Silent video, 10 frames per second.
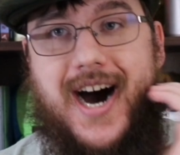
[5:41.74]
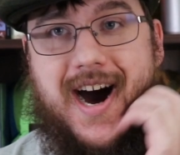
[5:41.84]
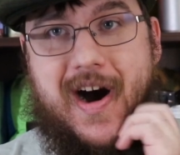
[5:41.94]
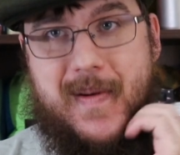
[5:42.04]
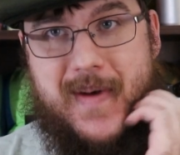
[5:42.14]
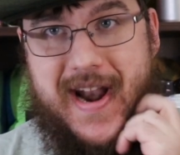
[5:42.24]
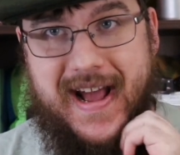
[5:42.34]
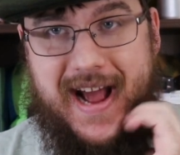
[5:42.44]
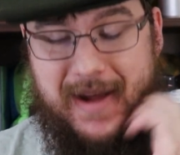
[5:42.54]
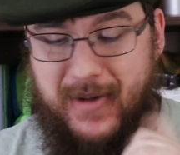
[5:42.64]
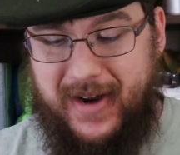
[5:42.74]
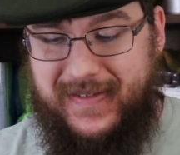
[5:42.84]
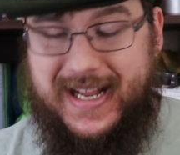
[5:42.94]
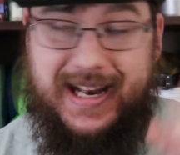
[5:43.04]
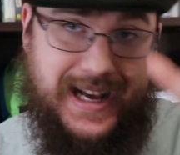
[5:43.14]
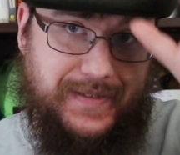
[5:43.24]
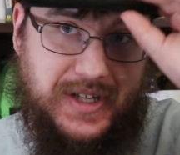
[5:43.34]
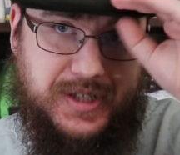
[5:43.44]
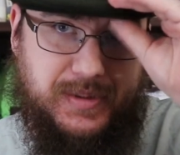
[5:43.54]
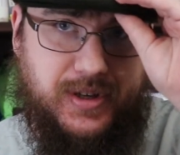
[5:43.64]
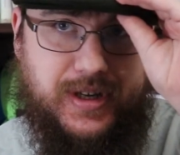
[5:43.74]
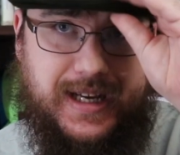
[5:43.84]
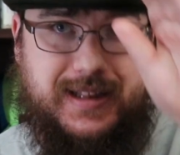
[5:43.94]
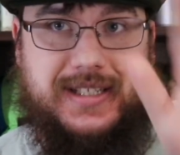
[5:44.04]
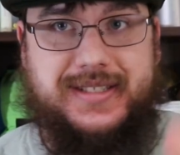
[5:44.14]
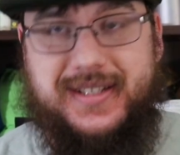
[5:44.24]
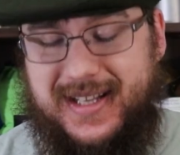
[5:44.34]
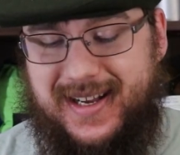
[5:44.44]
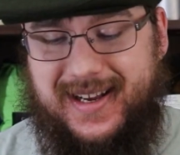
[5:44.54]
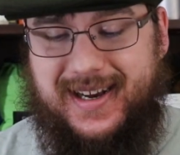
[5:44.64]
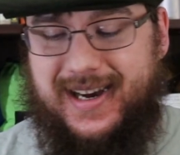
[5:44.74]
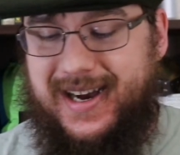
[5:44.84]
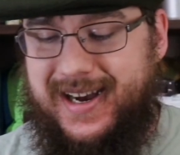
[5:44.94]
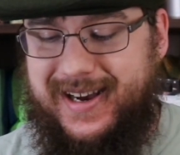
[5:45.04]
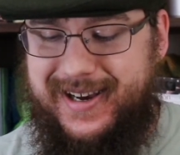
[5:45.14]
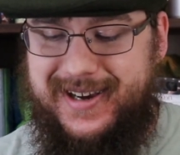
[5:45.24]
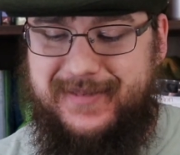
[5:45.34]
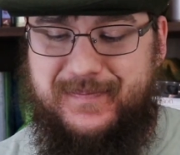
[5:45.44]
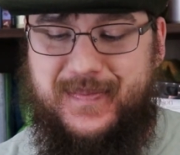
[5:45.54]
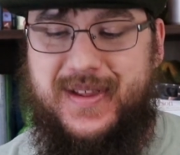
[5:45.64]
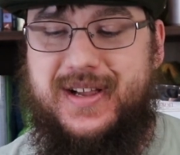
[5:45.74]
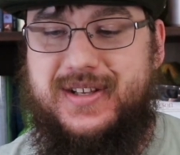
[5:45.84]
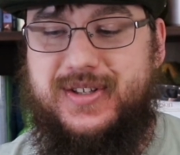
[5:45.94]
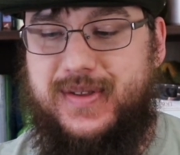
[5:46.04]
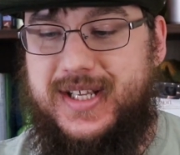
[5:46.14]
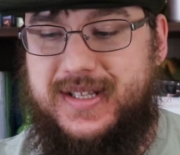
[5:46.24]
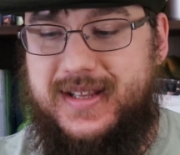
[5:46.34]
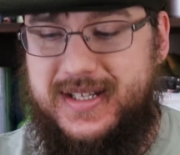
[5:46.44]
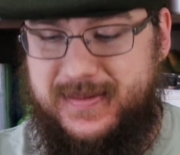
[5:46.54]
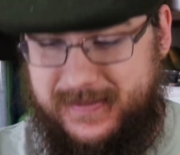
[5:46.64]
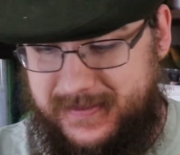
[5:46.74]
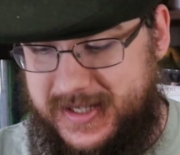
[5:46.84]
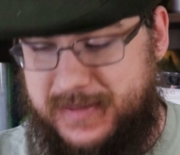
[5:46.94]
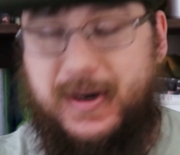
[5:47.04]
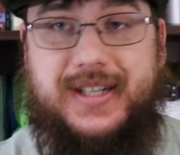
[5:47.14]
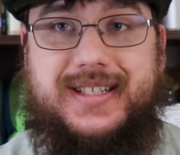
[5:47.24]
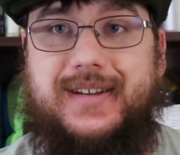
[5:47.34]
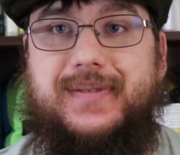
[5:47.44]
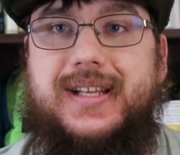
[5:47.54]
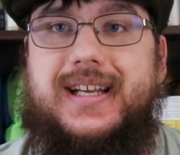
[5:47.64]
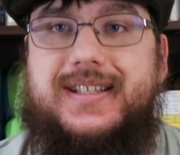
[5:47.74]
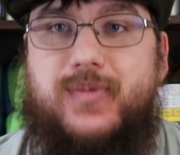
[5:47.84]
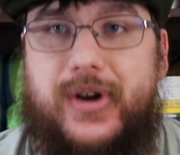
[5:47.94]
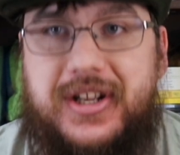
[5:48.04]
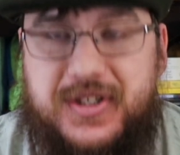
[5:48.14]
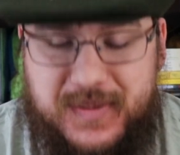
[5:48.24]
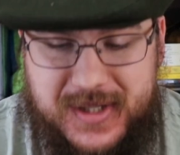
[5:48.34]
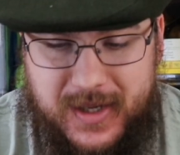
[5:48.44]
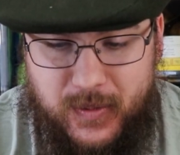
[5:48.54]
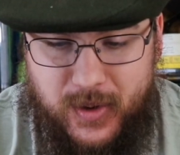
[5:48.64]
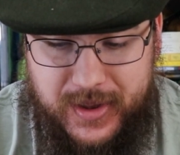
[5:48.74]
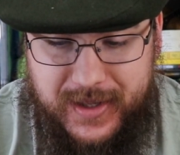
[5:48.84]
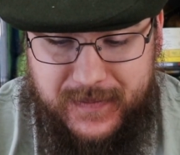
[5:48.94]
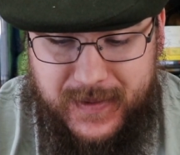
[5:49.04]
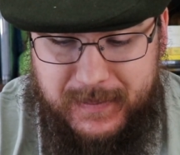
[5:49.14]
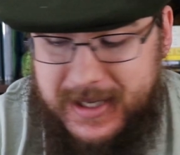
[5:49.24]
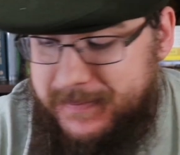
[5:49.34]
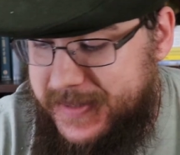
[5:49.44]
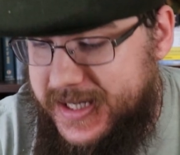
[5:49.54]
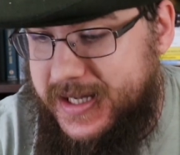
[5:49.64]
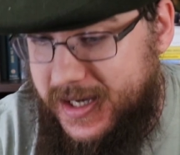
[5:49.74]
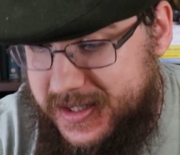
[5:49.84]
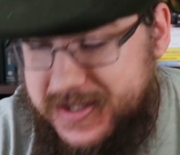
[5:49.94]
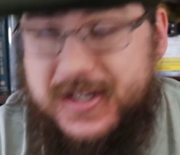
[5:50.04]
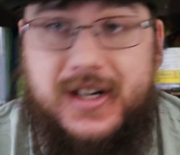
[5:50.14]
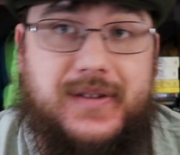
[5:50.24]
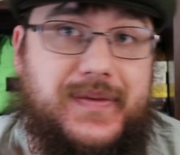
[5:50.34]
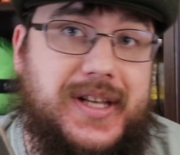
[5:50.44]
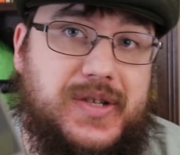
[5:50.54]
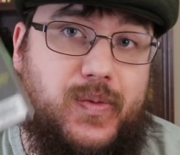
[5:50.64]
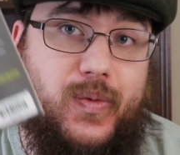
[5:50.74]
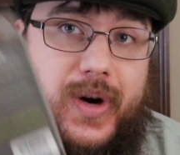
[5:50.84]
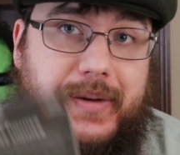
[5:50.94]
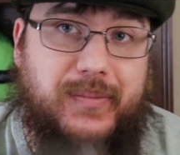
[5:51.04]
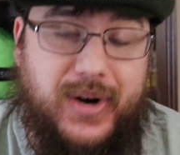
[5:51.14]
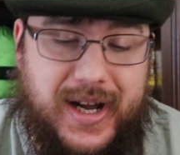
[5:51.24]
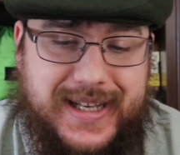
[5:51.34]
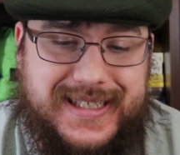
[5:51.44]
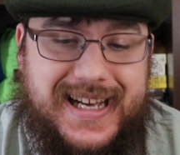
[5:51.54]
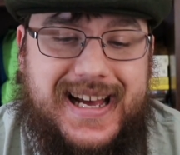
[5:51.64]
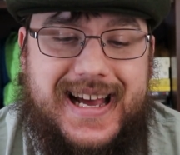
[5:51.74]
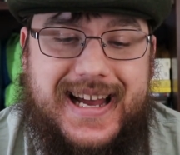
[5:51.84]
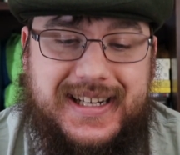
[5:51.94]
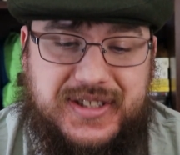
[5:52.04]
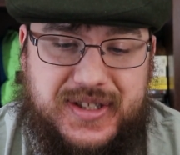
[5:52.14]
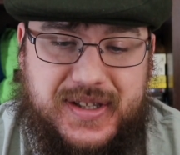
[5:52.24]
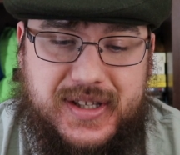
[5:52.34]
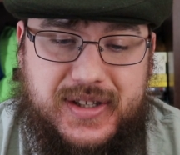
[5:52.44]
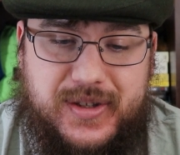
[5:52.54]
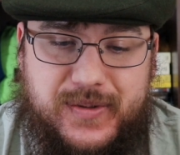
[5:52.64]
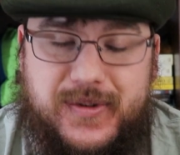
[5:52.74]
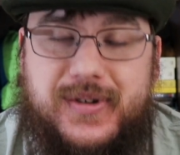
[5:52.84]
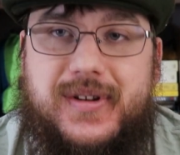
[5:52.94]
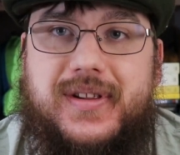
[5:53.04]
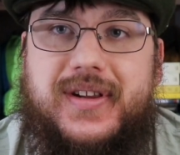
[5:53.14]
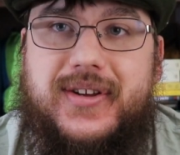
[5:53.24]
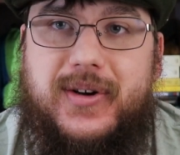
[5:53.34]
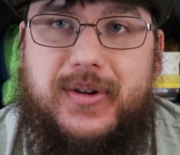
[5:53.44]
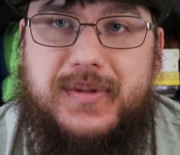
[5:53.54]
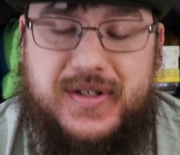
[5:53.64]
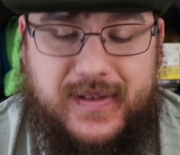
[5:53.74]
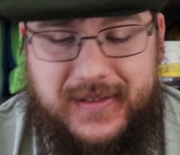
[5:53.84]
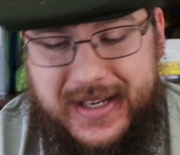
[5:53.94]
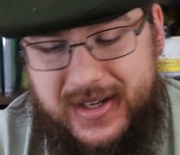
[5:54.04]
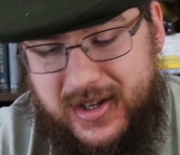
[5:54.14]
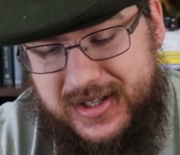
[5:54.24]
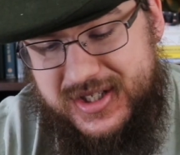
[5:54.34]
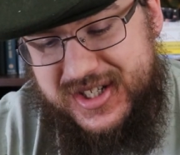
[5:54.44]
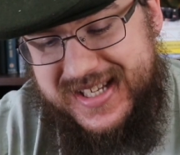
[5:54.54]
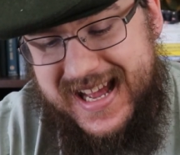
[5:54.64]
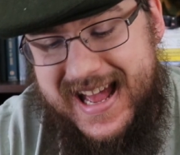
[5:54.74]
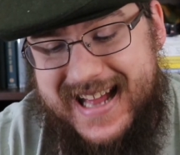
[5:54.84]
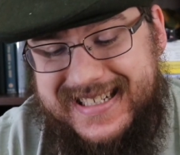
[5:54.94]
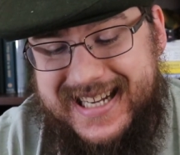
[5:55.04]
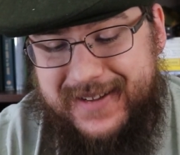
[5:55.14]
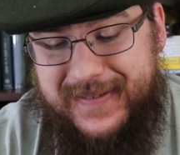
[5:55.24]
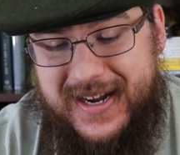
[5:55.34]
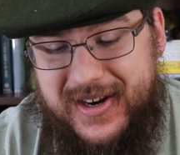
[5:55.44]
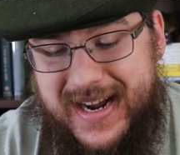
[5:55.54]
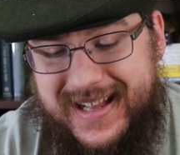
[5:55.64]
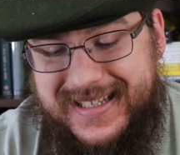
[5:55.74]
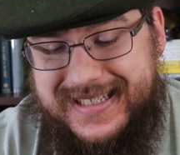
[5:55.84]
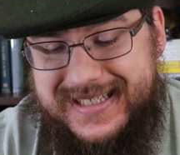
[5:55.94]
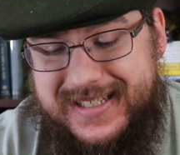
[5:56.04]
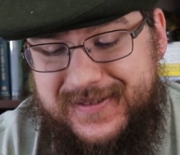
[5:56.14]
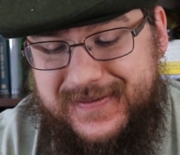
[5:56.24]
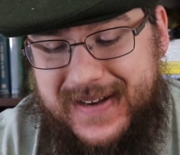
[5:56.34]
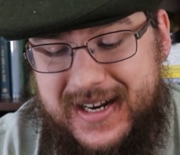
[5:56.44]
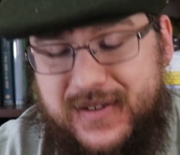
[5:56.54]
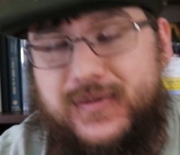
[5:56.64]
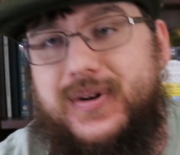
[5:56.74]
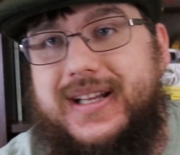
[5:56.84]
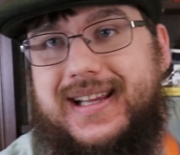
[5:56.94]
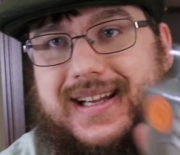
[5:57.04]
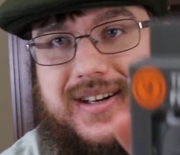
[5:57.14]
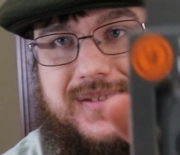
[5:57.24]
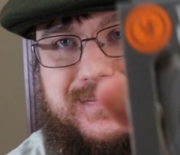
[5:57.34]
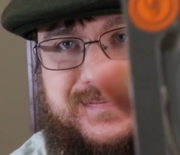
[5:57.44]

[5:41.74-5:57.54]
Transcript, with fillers: Um, and I, I'm not even kidding. I've actually been looking at these. Uh, so this this this box definitely gets one hundred percent worth it from me because of this one product, and it's the the Ultimate Survival Technologies TekFire L E D Fire-Free Lighter.